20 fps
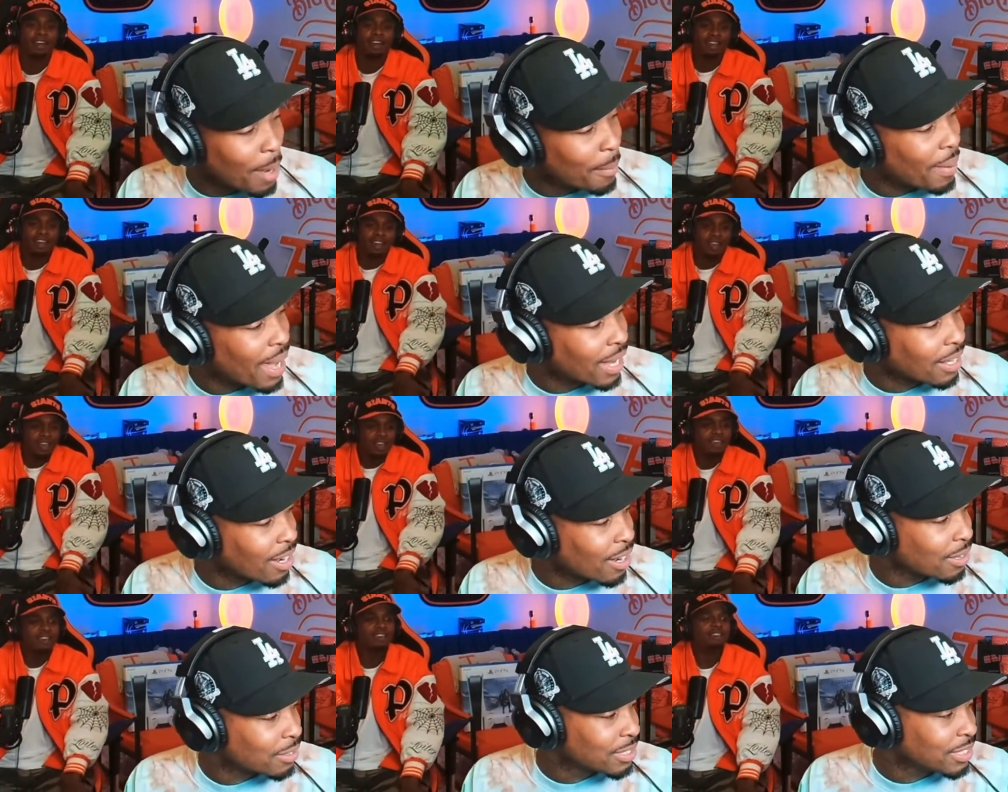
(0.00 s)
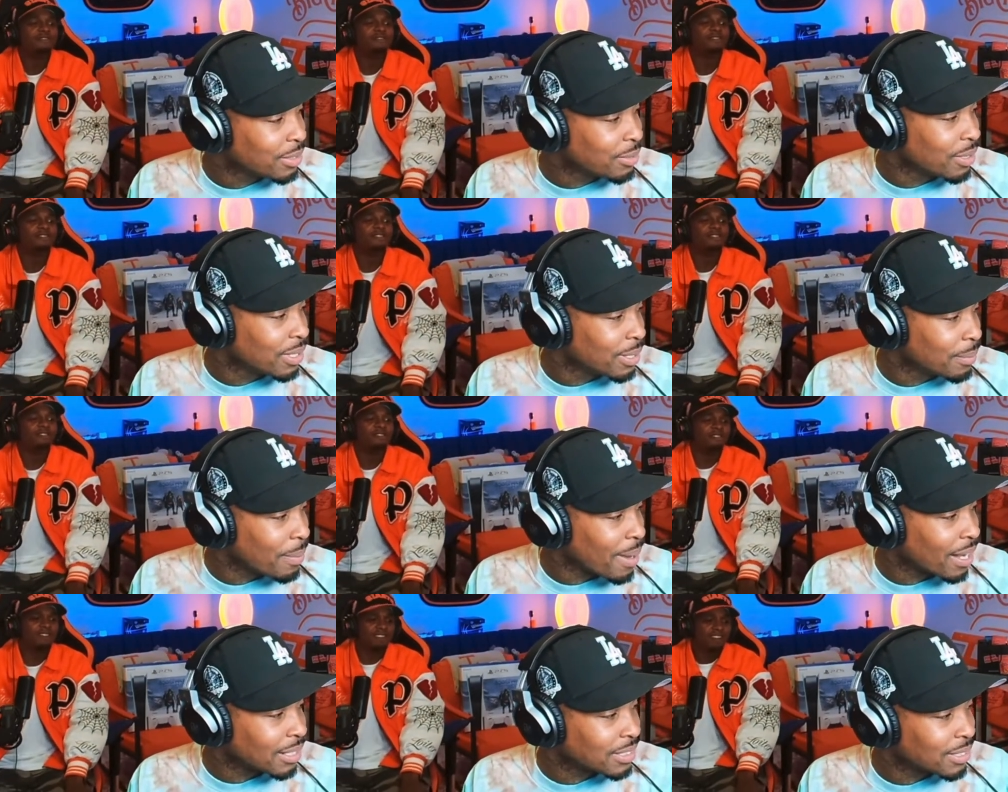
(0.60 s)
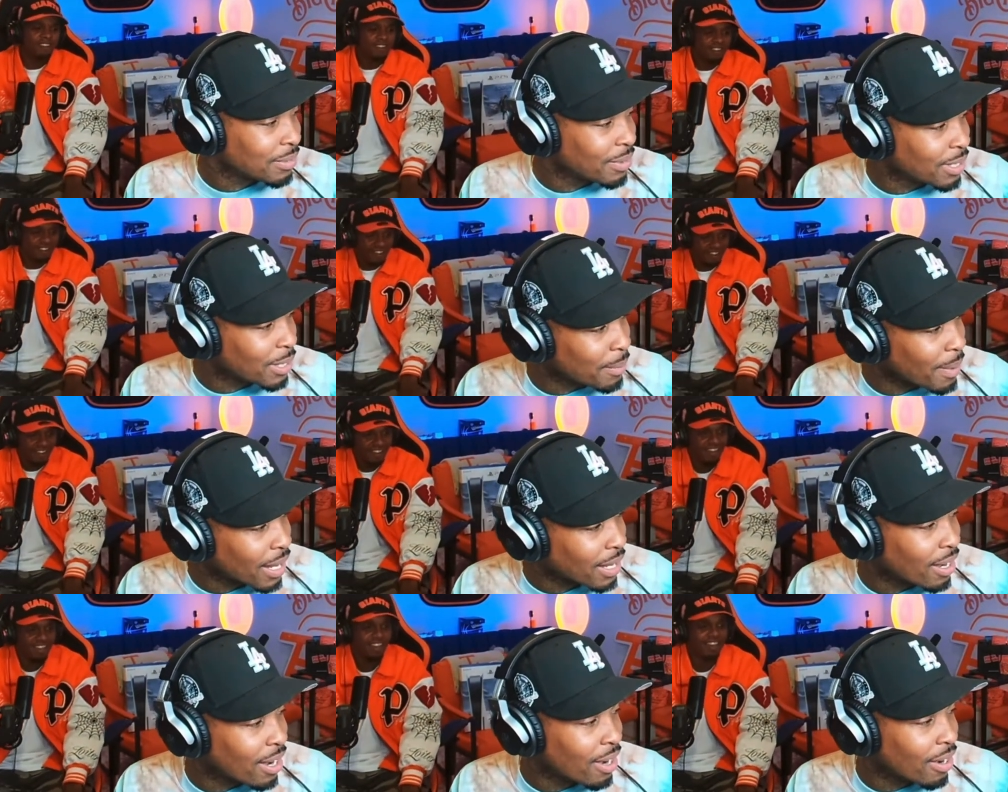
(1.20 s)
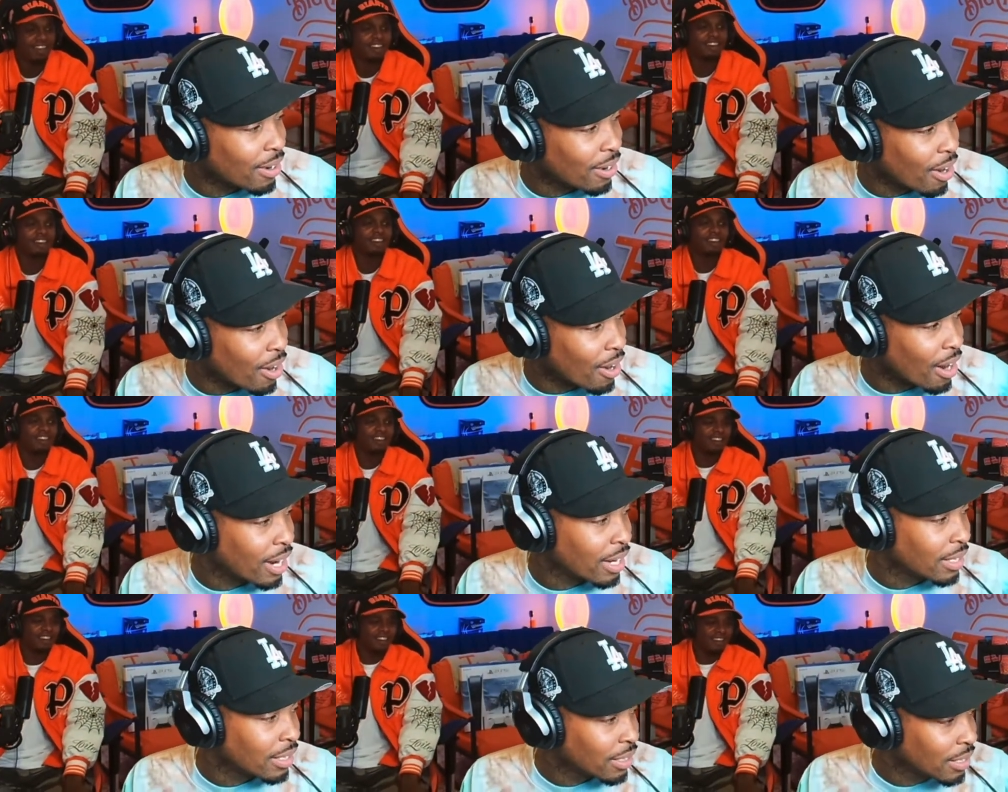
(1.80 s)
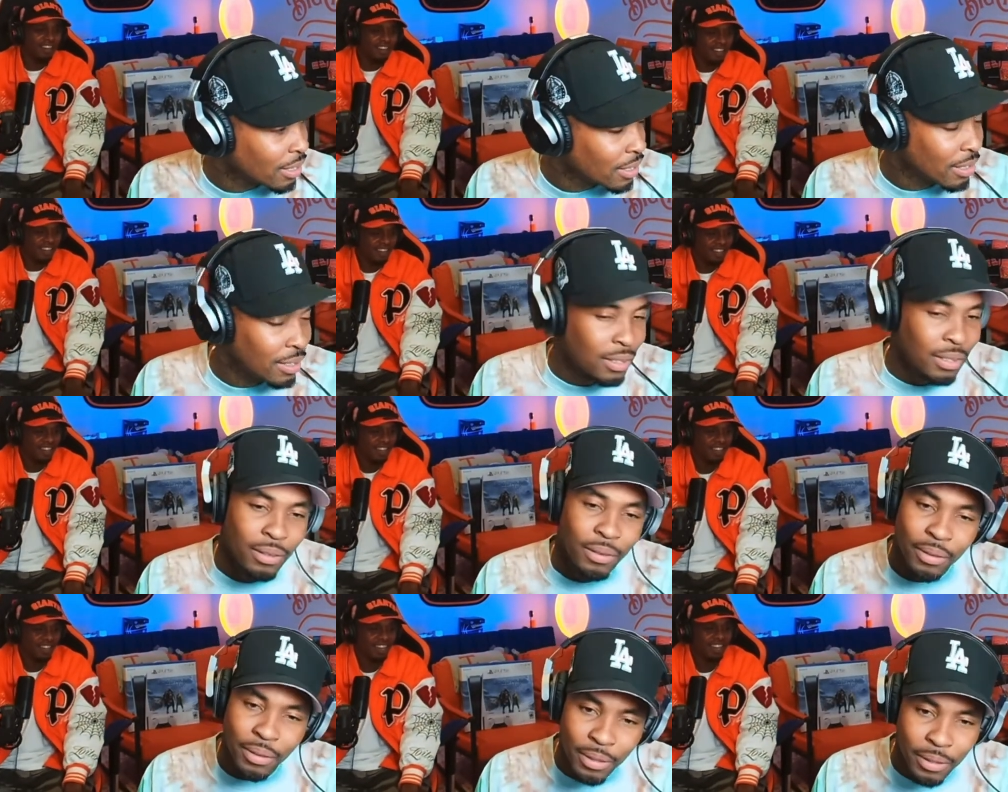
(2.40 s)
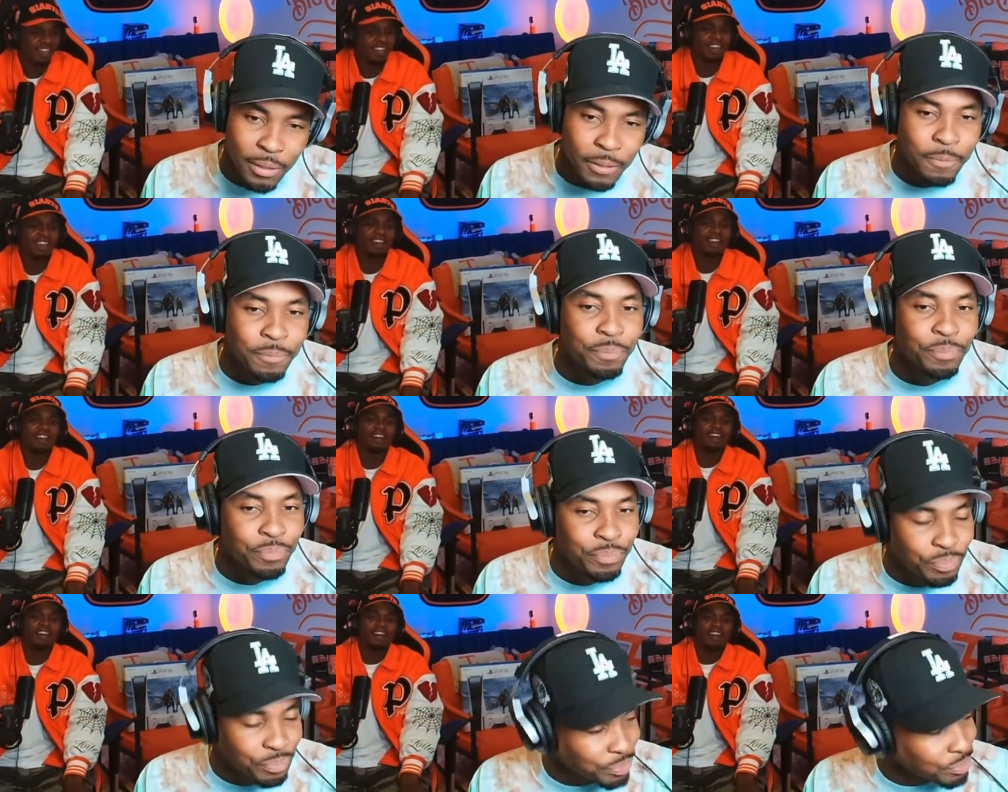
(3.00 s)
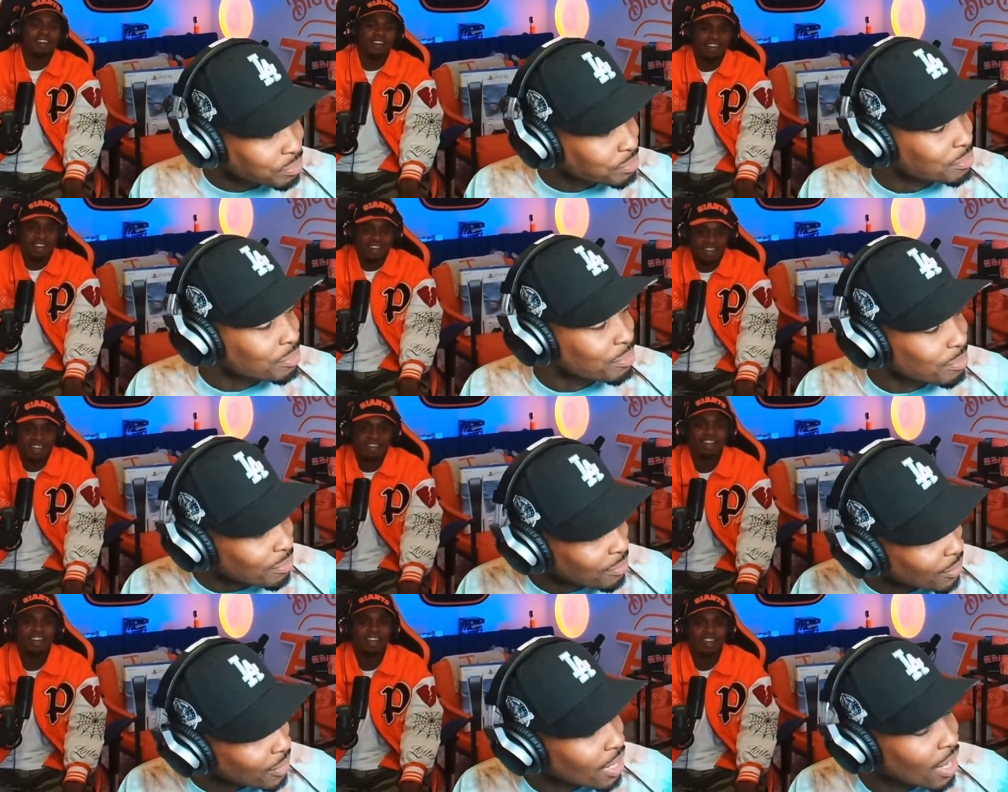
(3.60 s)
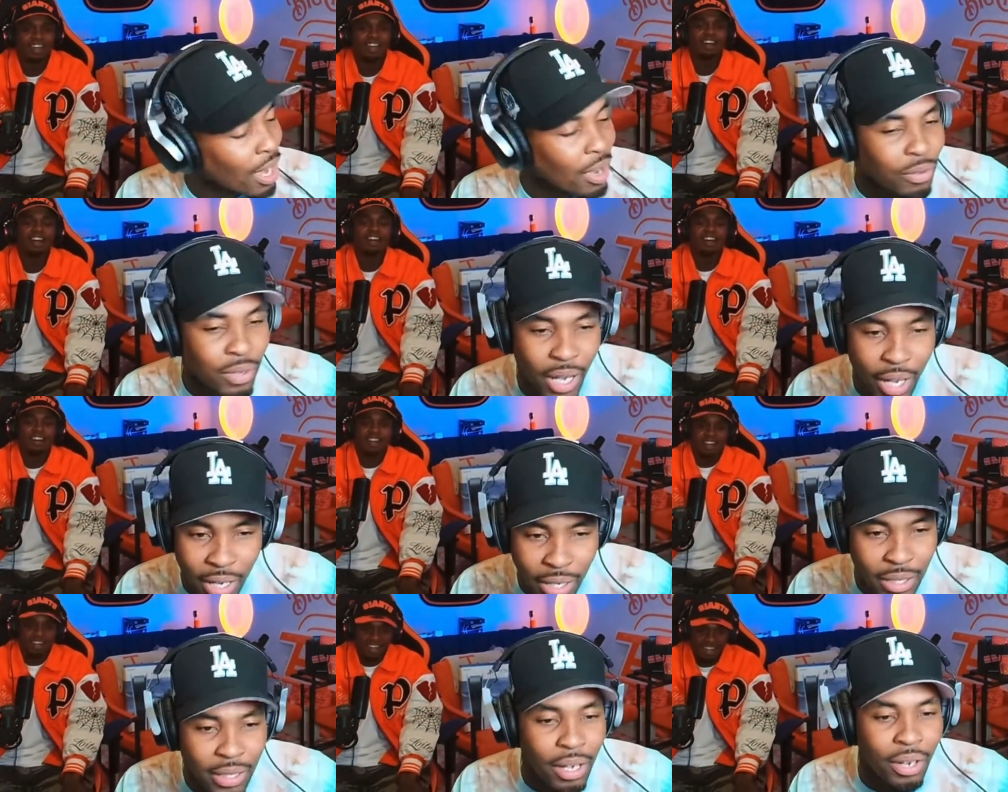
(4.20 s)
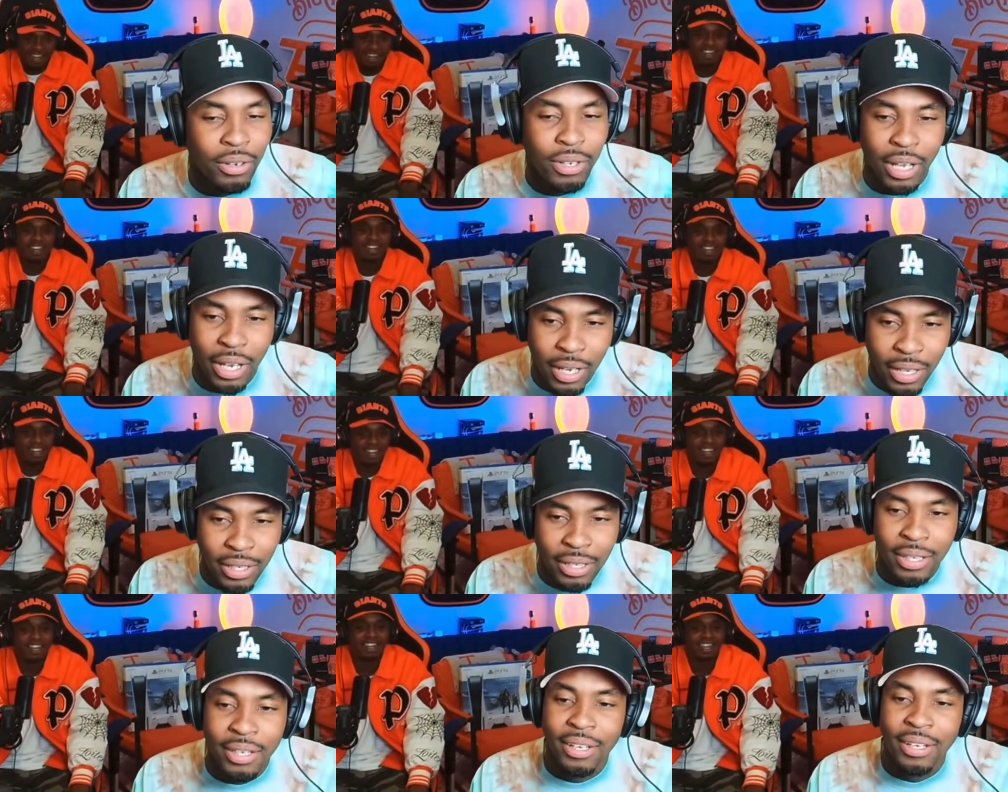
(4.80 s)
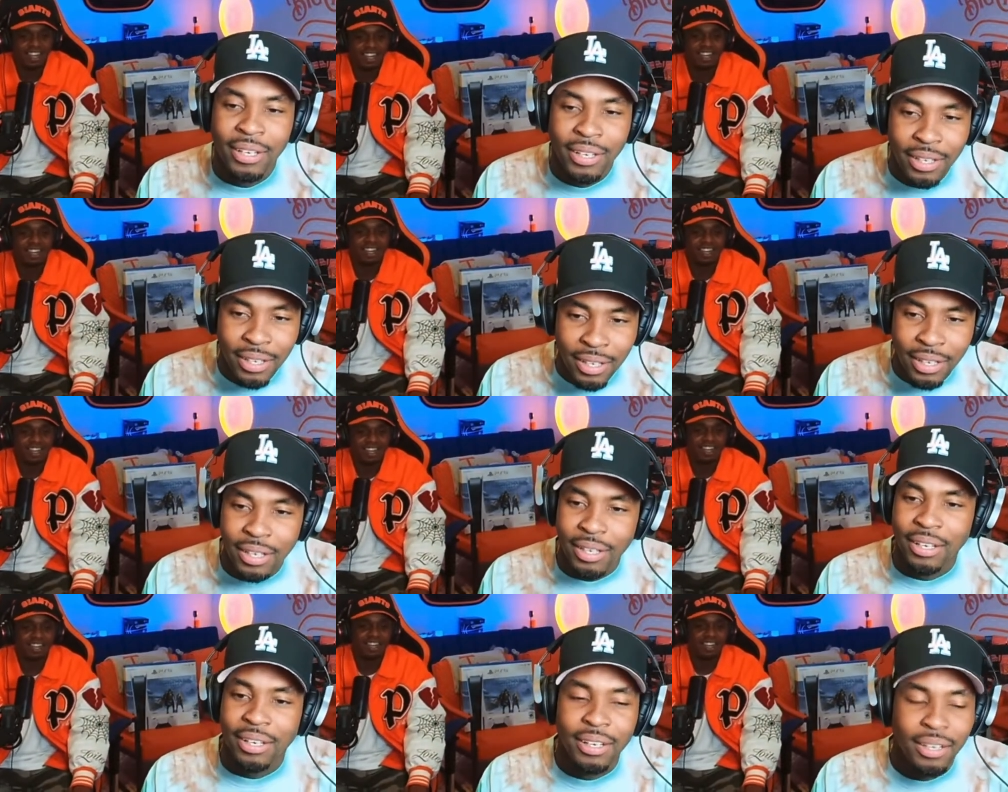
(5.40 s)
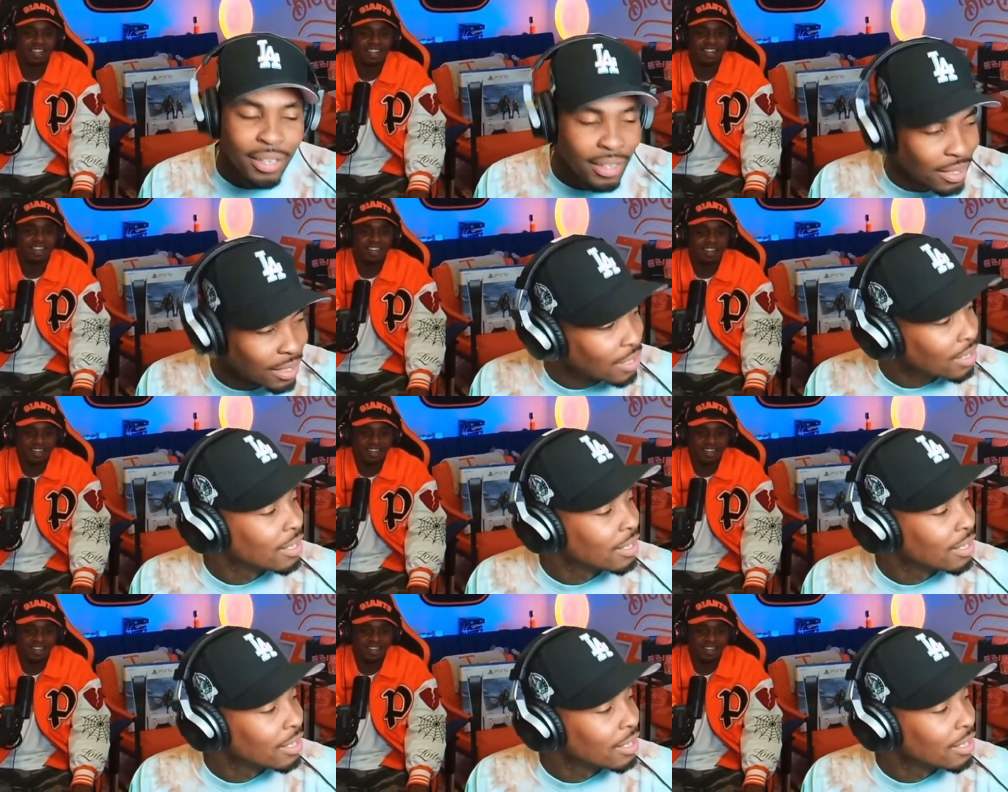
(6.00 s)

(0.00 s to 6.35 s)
Speaker 1: back on? She wanted back. Like, she wanted back on. I All like right. when me and Smac were feeding off of each other. Okay, okay. I can do that.